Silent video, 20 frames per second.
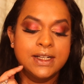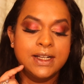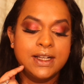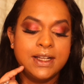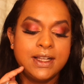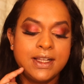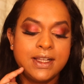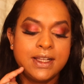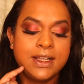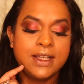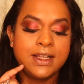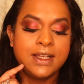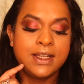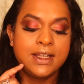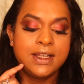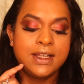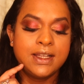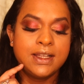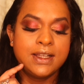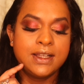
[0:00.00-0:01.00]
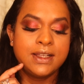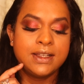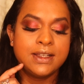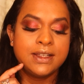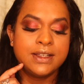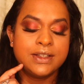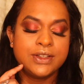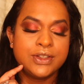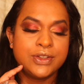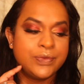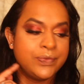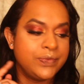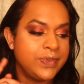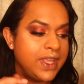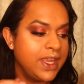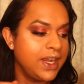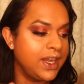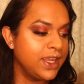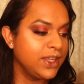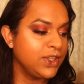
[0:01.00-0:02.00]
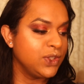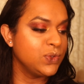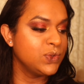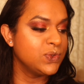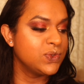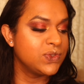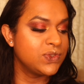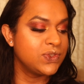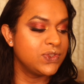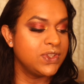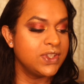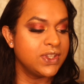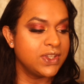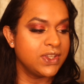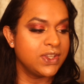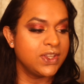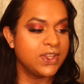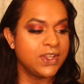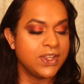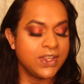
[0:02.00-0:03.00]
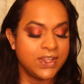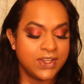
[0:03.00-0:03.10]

Uh, then I used the